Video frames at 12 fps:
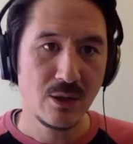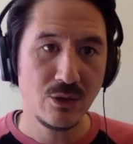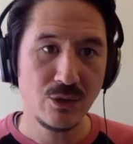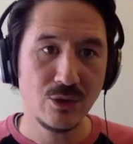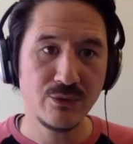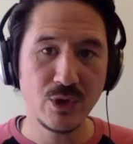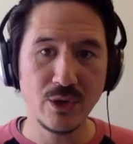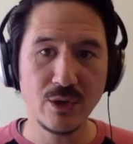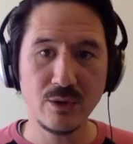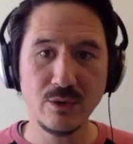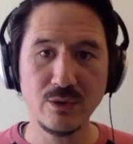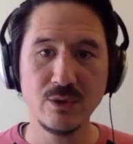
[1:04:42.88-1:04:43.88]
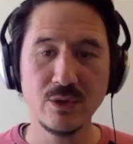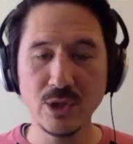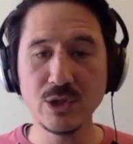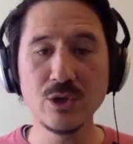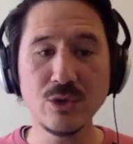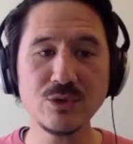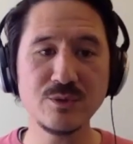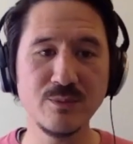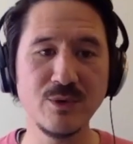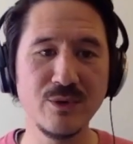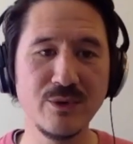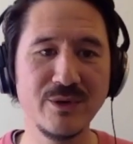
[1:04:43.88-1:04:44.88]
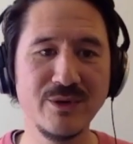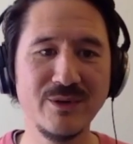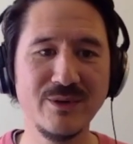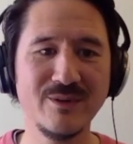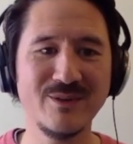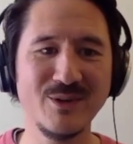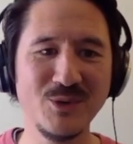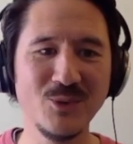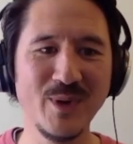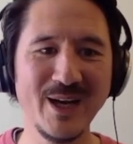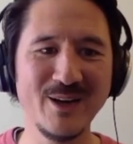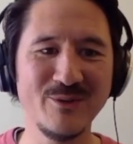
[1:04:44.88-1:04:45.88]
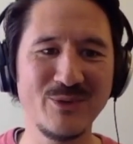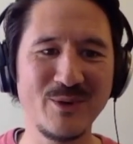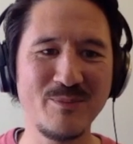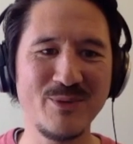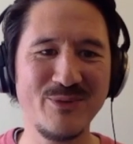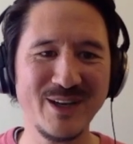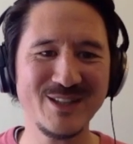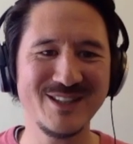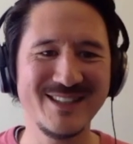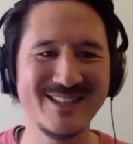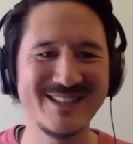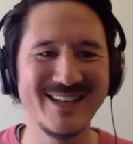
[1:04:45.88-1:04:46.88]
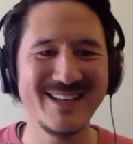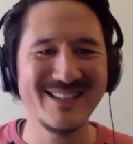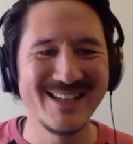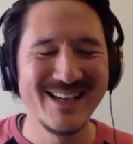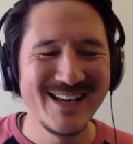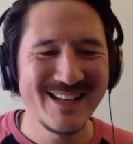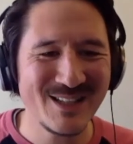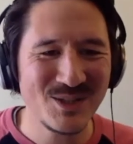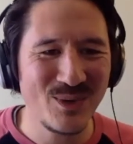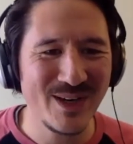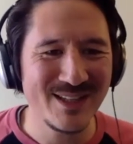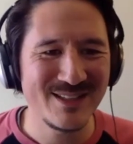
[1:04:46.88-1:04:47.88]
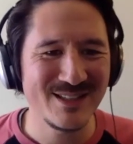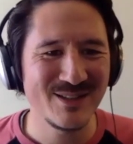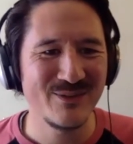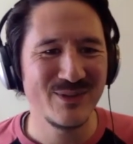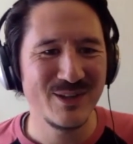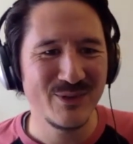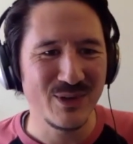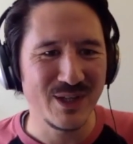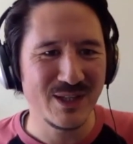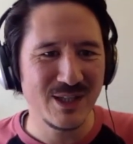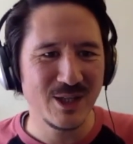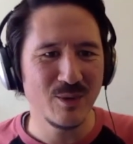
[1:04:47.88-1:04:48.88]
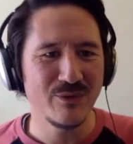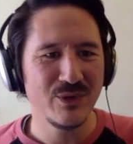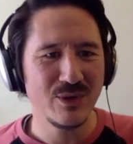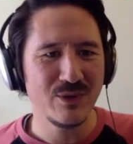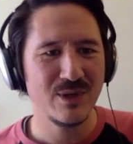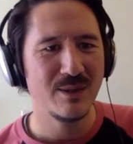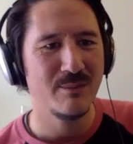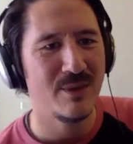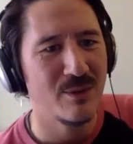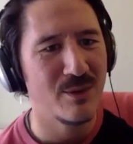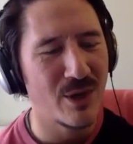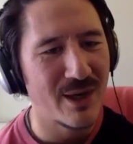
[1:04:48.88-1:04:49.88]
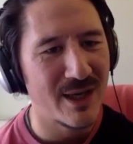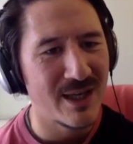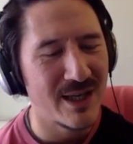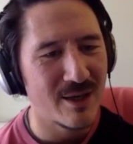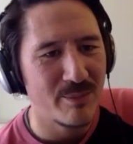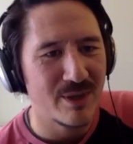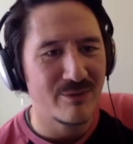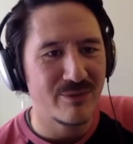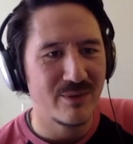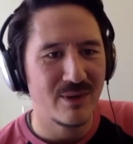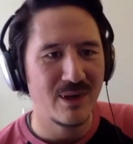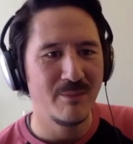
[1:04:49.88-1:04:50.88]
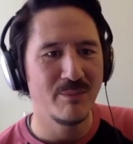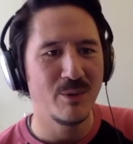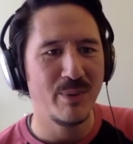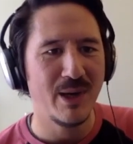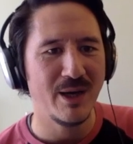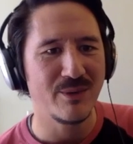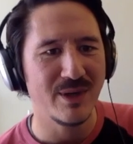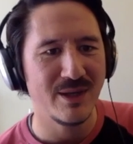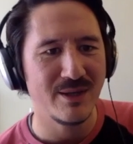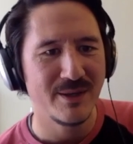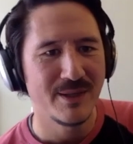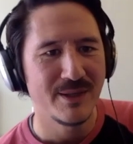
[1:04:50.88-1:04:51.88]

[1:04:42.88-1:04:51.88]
you've got to, you're going to lose more than, than you win. And for a perfectionist, that's, that's quite dis- difficult to deal with. You, it, you've got to heat a bit of humble pie, right?